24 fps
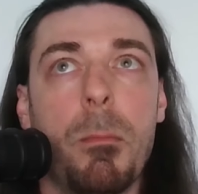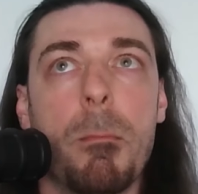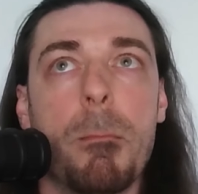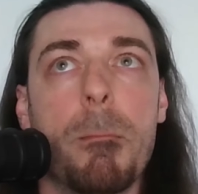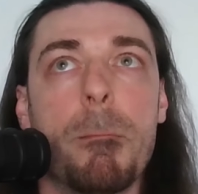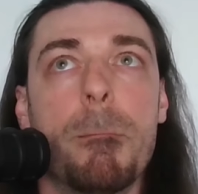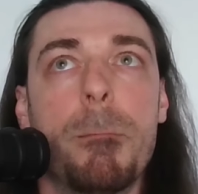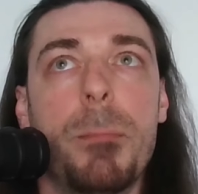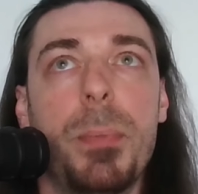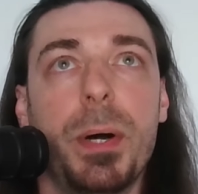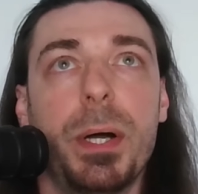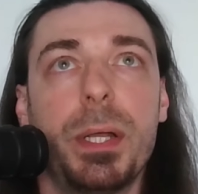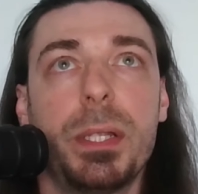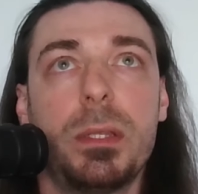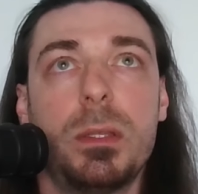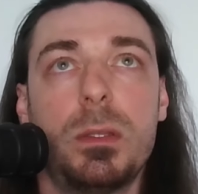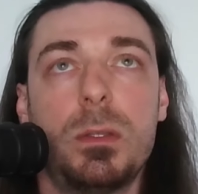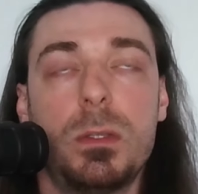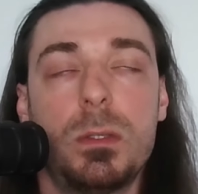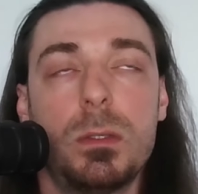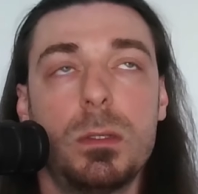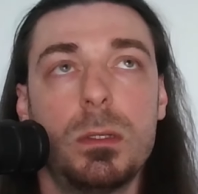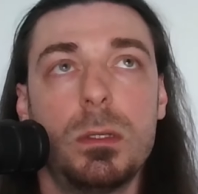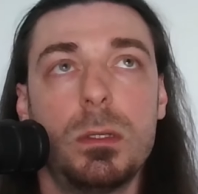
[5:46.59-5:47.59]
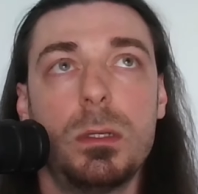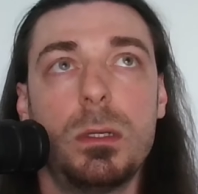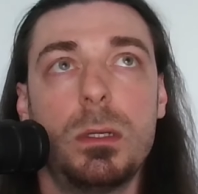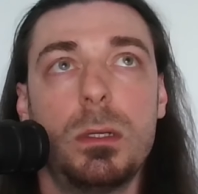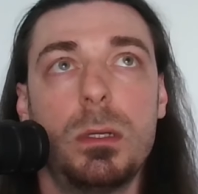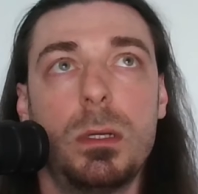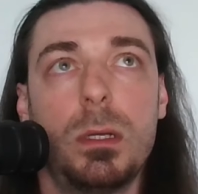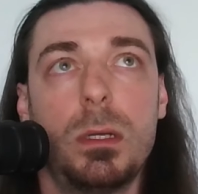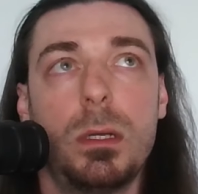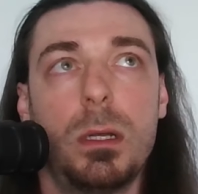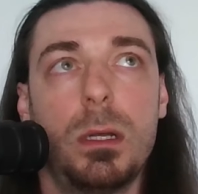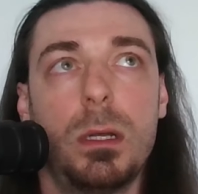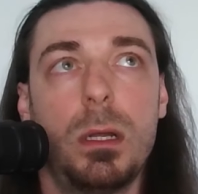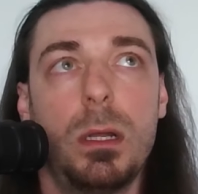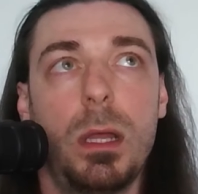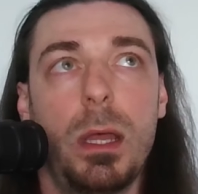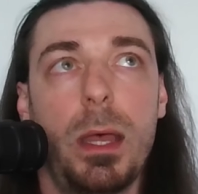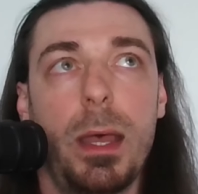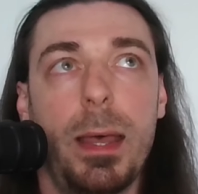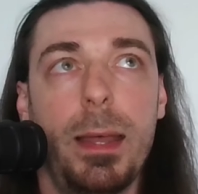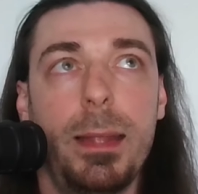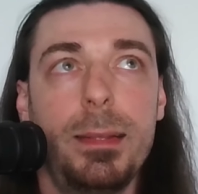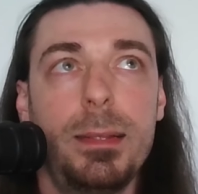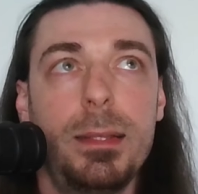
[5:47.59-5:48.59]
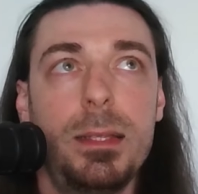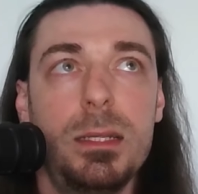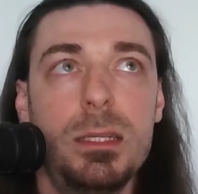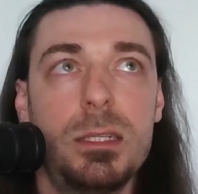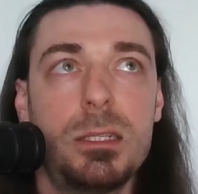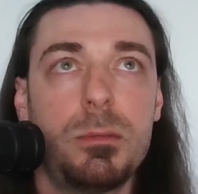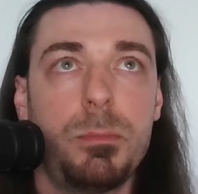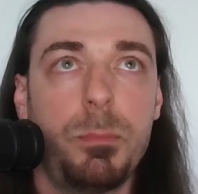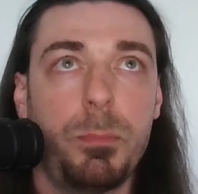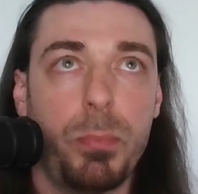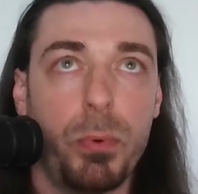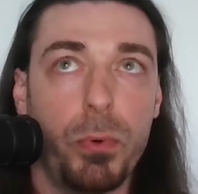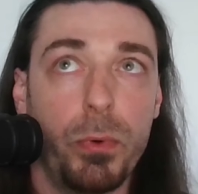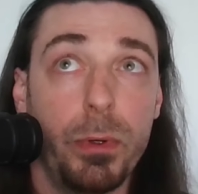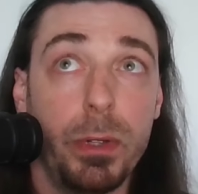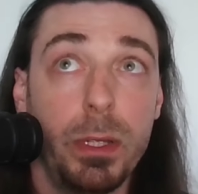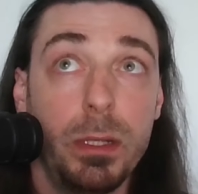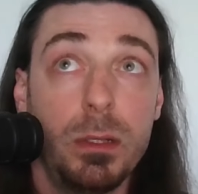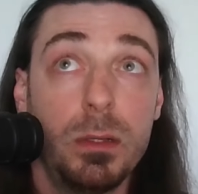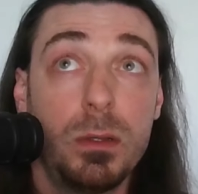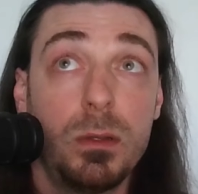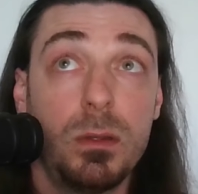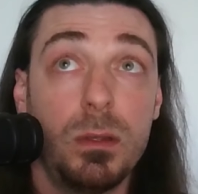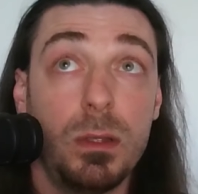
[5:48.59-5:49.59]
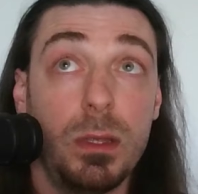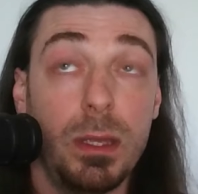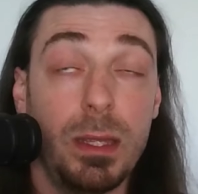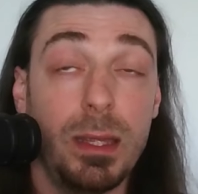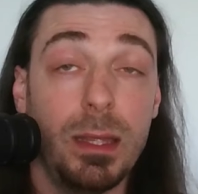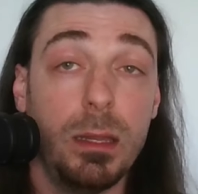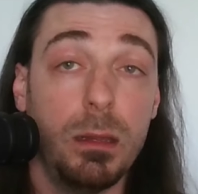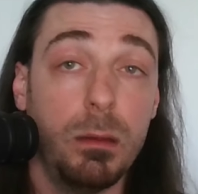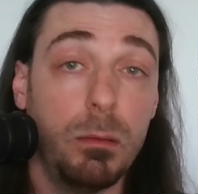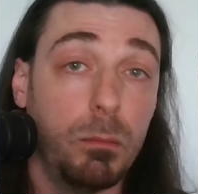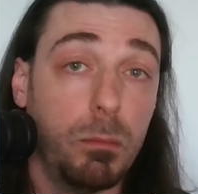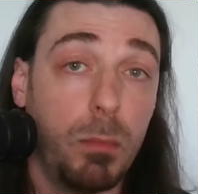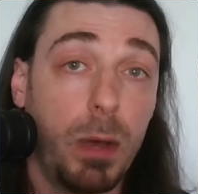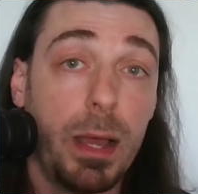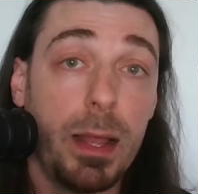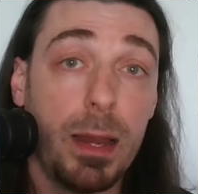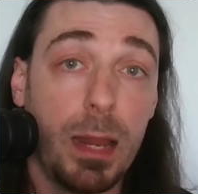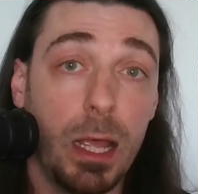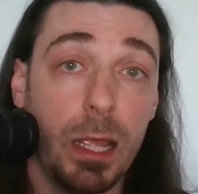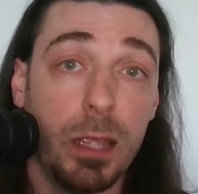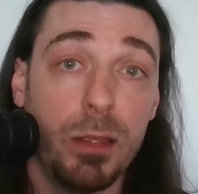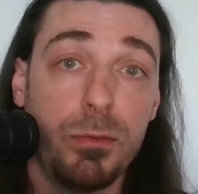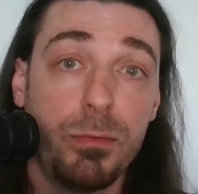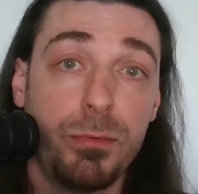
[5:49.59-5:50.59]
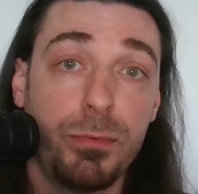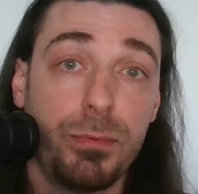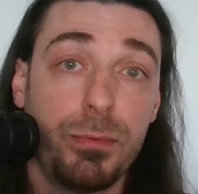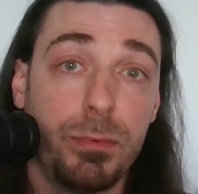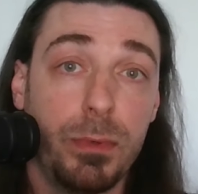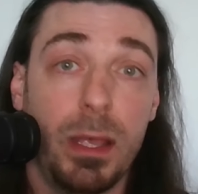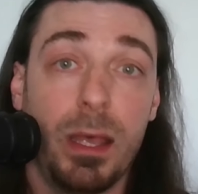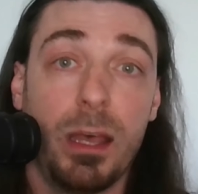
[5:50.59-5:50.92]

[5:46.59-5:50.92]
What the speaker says: But at this point in my life,